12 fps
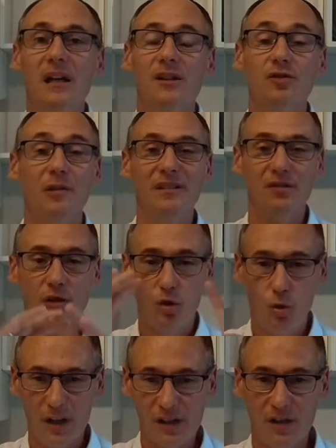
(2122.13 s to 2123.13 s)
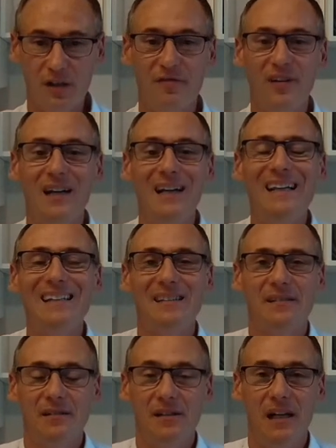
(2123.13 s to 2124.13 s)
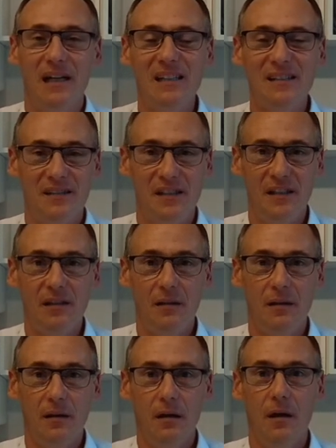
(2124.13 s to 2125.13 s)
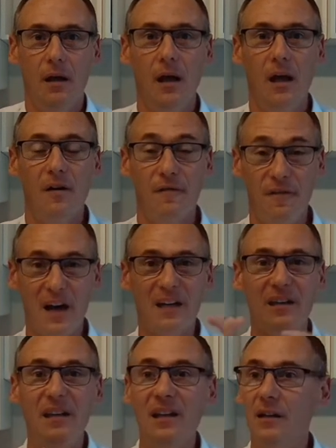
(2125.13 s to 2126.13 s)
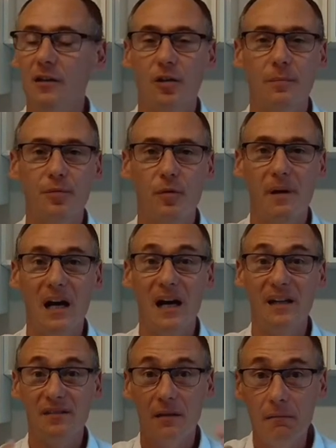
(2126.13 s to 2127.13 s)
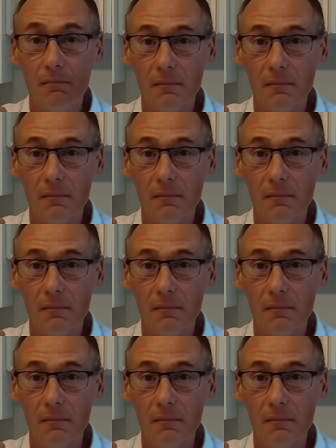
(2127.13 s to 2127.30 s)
So it's a question of listening, finding compromise,